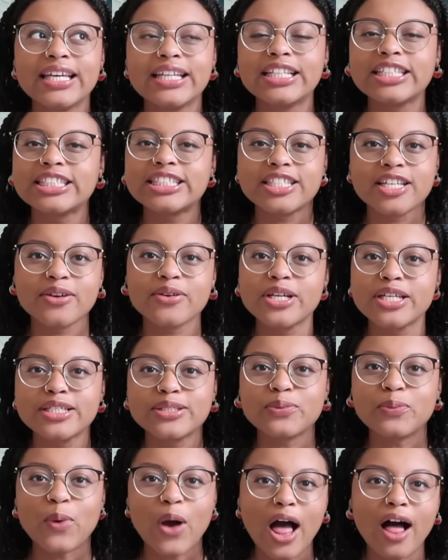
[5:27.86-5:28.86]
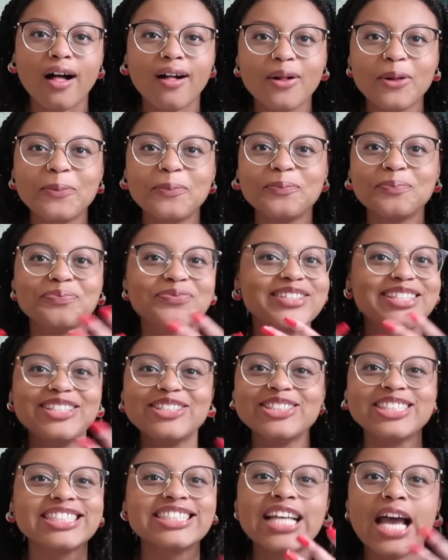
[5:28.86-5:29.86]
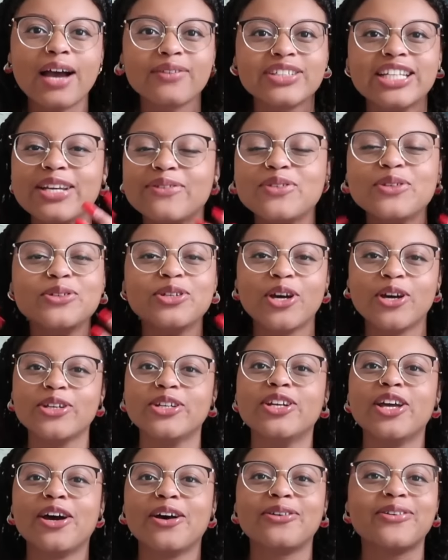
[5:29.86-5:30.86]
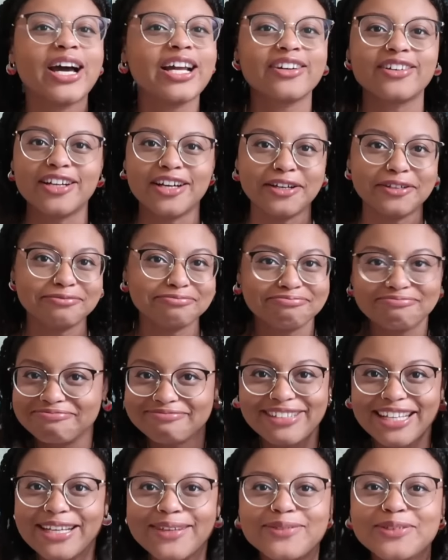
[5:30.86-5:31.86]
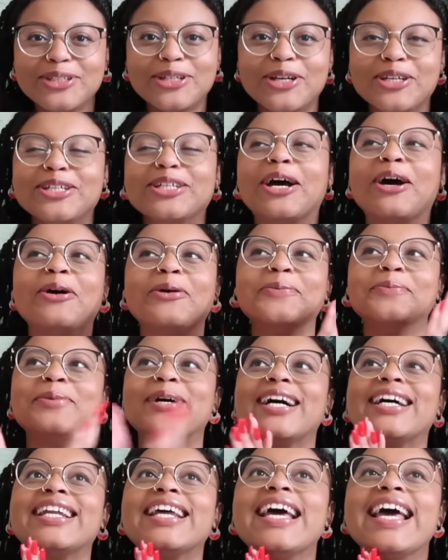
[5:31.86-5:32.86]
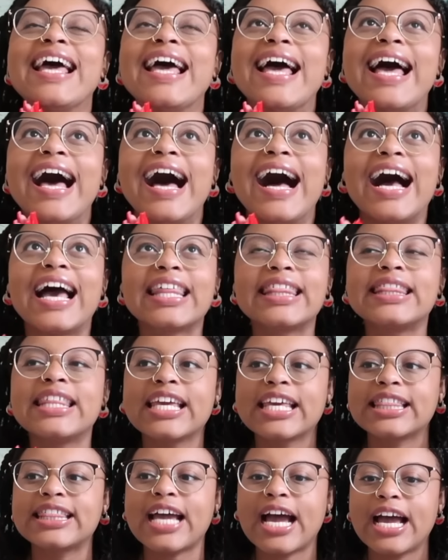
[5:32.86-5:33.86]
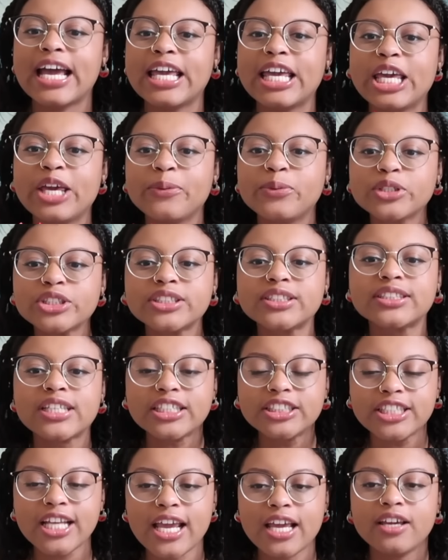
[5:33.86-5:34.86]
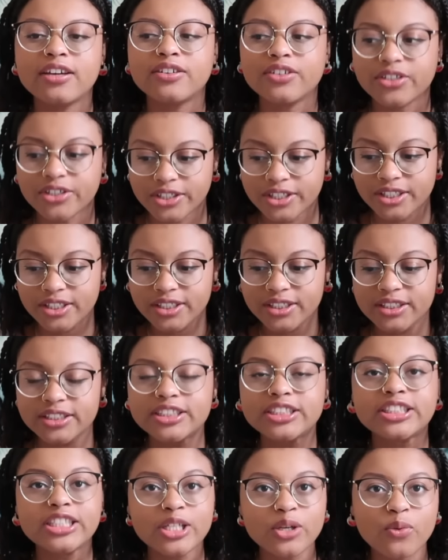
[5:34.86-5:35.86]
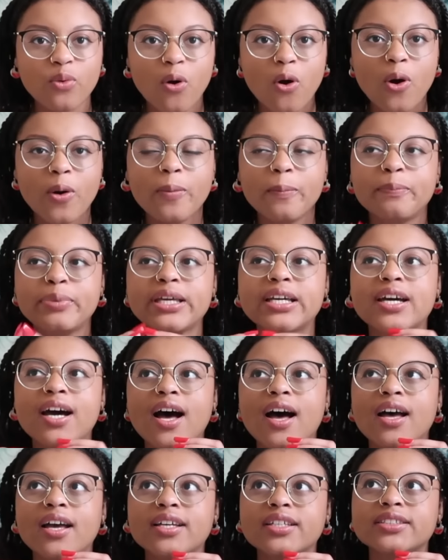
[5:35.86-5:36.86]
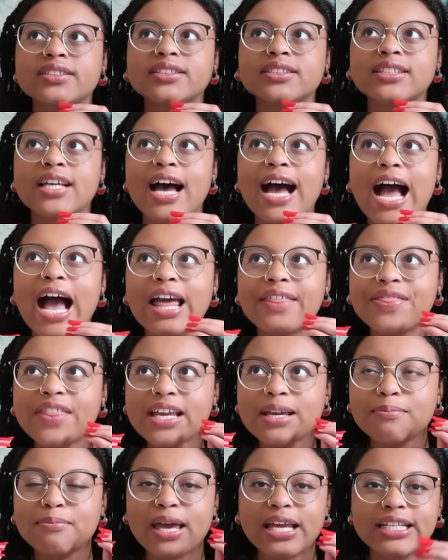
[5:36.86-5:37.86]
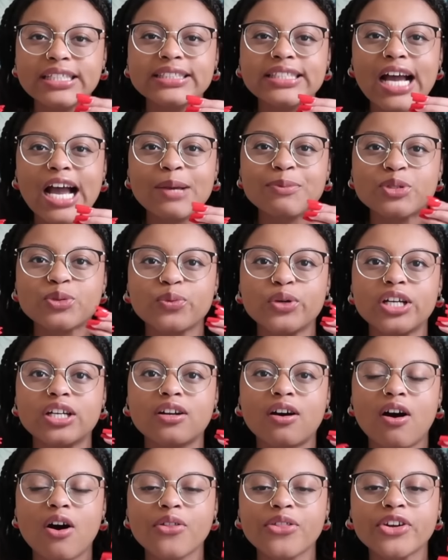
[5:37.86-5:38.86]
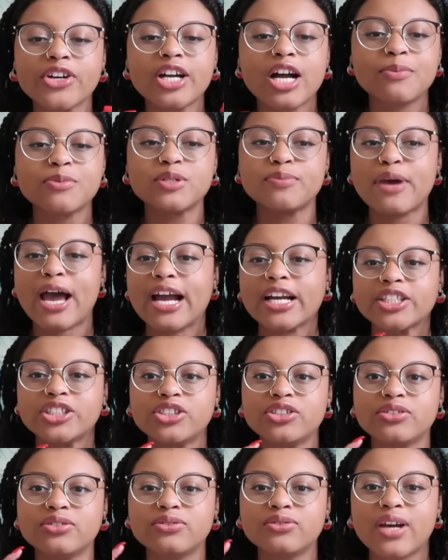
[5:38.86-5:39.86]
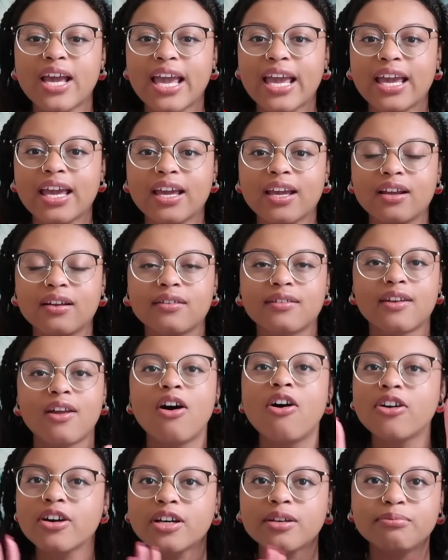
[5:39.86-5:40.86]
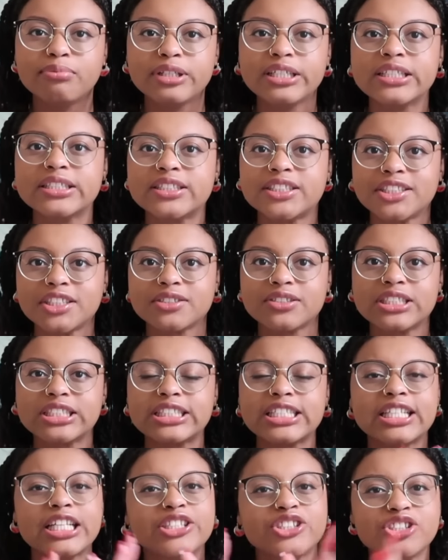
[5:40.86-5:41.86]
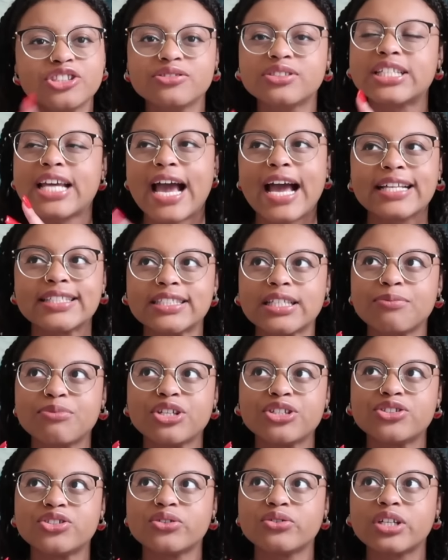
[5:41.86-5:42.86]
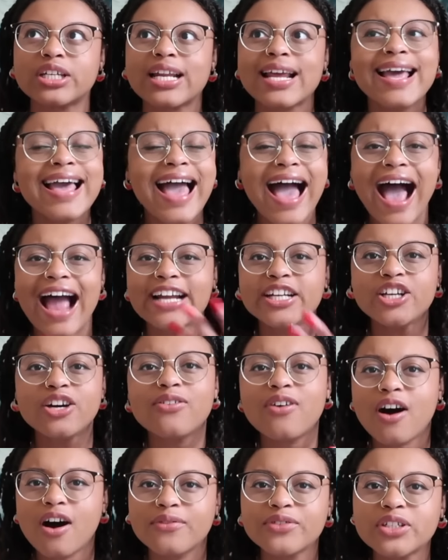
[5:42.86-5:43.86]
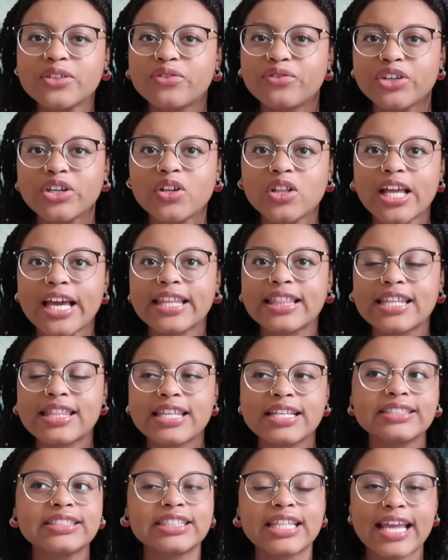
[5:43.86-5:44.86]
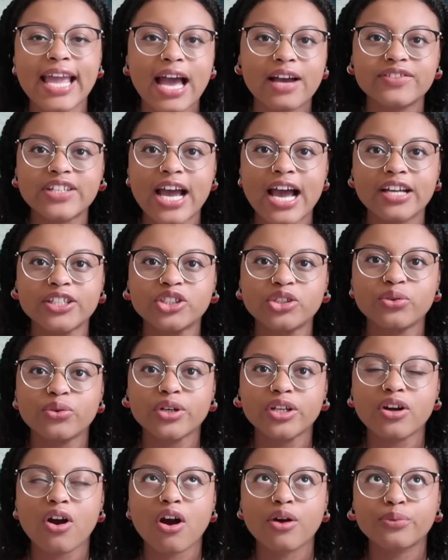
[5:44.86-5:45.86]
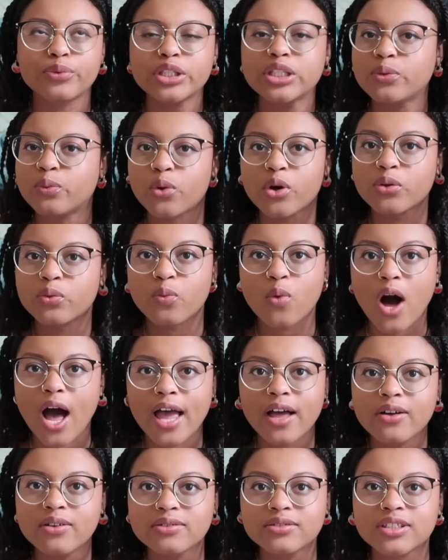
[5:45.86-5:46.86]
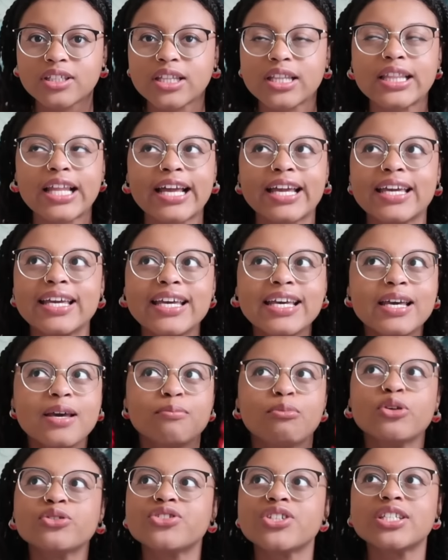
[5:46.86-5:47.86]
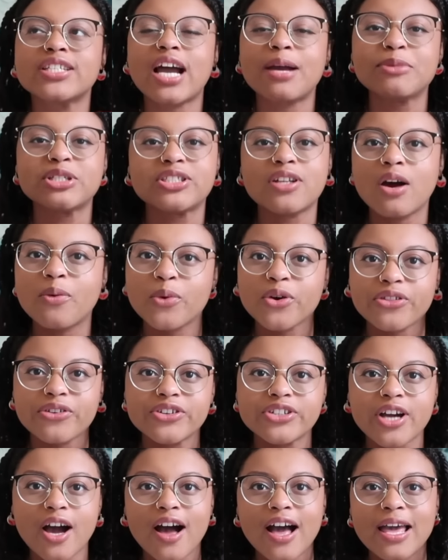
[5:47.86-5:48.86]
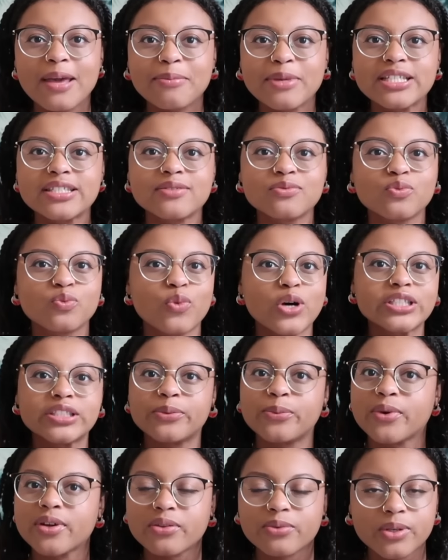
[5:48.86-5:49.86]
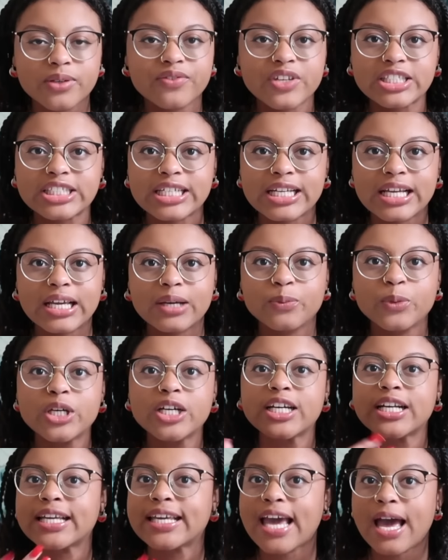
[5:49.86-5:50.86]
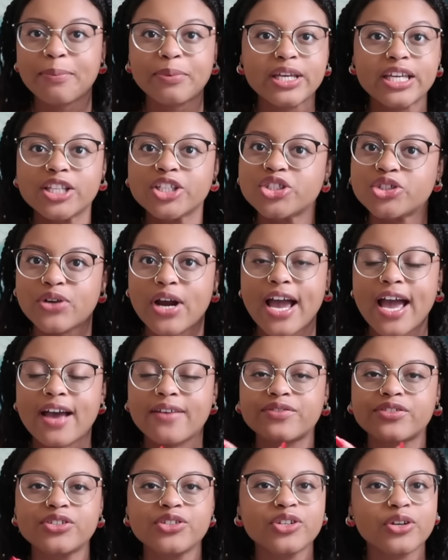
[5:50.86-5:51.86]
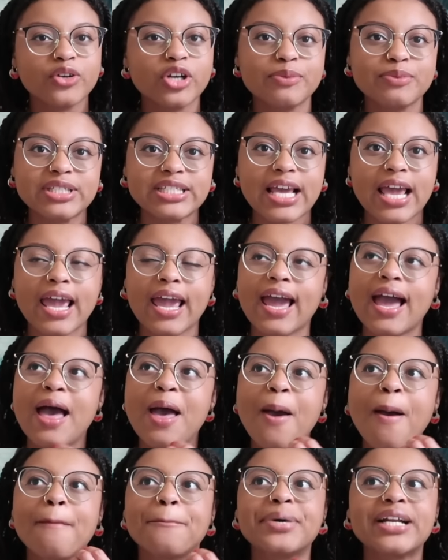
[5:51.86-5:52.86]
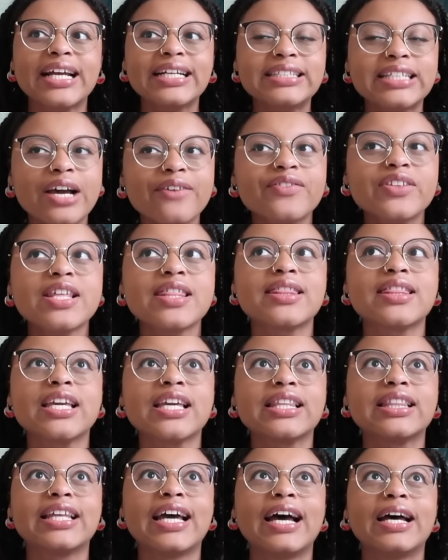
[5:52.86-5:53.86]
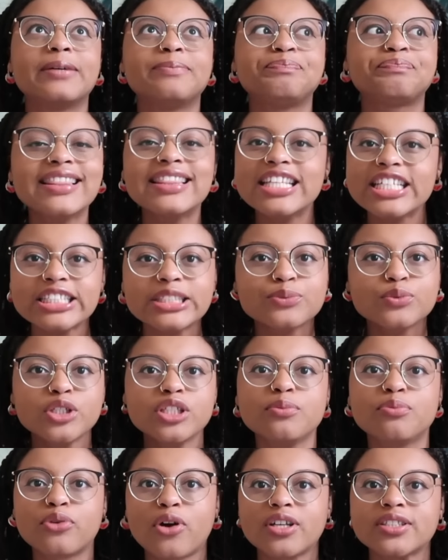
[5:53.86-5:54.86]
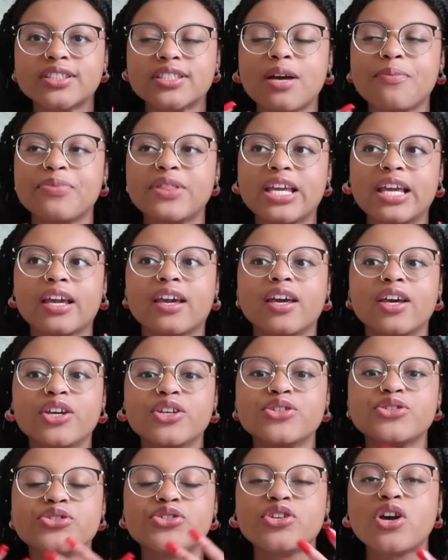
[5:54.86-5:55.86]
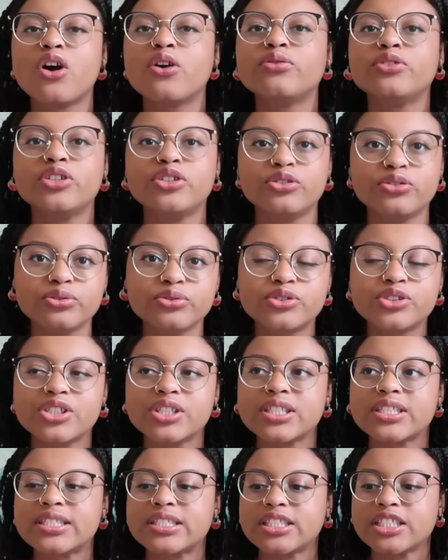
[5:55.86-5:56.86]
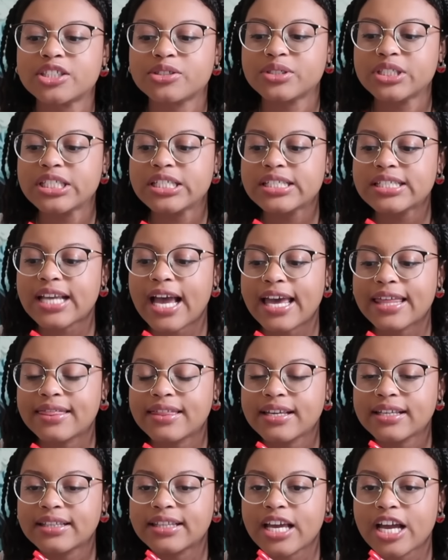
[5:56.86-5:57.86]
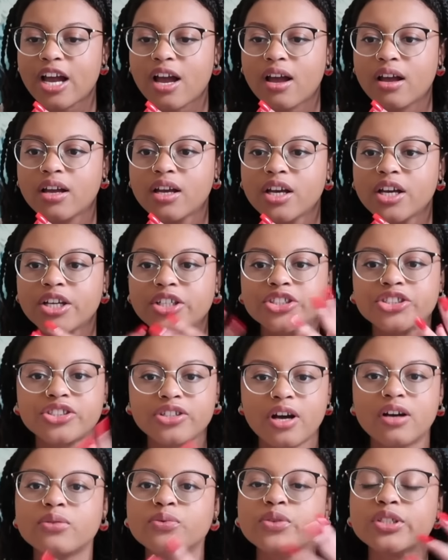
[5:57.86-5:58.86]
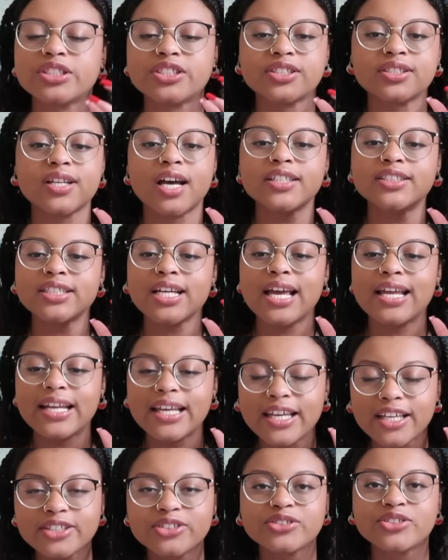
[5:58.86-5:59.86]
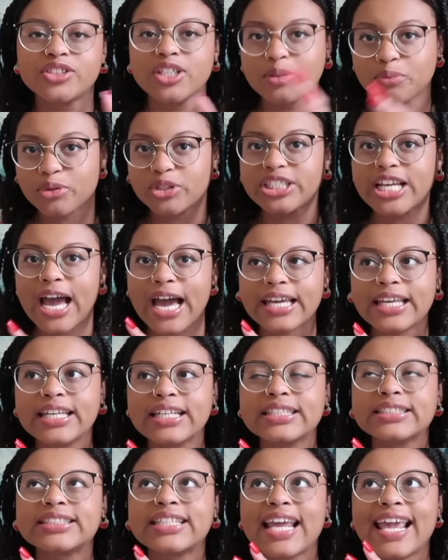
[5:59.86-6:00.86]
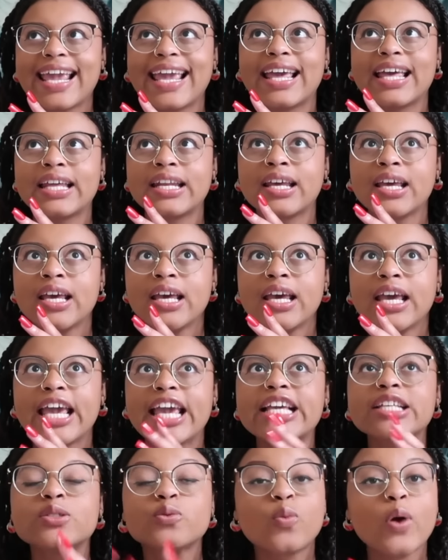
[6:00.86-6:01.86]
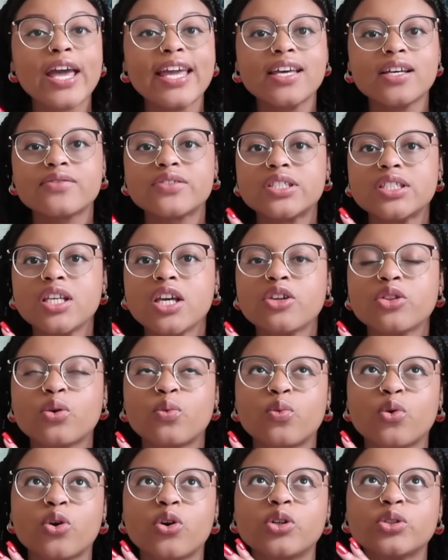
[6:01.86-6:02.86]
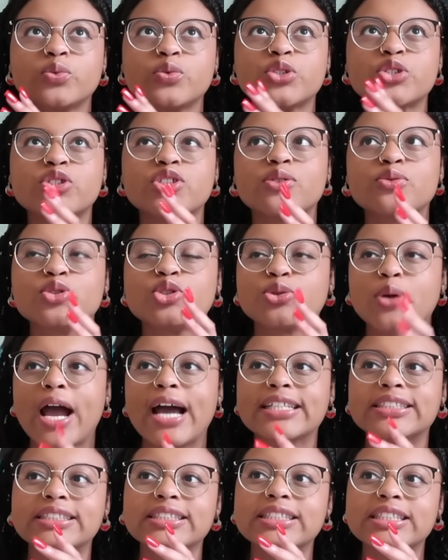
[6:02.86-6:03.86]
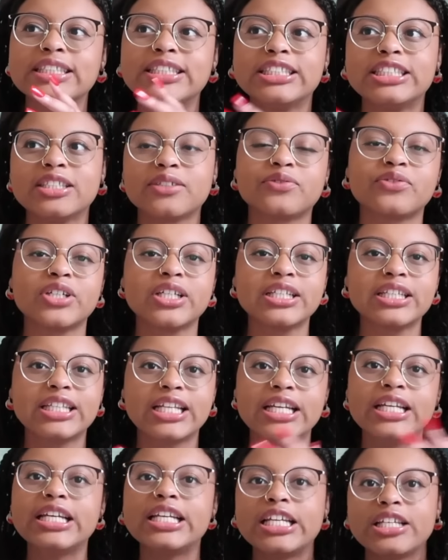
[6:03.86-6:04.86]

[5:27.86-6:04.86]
this series well you just have, if you know, you know. I don't know. If you know, you know. But I think that it was such a good sequel because I think many times when an author comes back to a long completed series and they choose to add something to it, I don't often feel like the things that they have to add to it are really worthwhile like most of the time it's not worth your time it wasn't worth revisiting we could have kept it in the drafts you know what i'm saying but i definitely think that this really brought something so new to the series i think that jean was such an interesting protagonist and his way of seeing the world was so drastically different than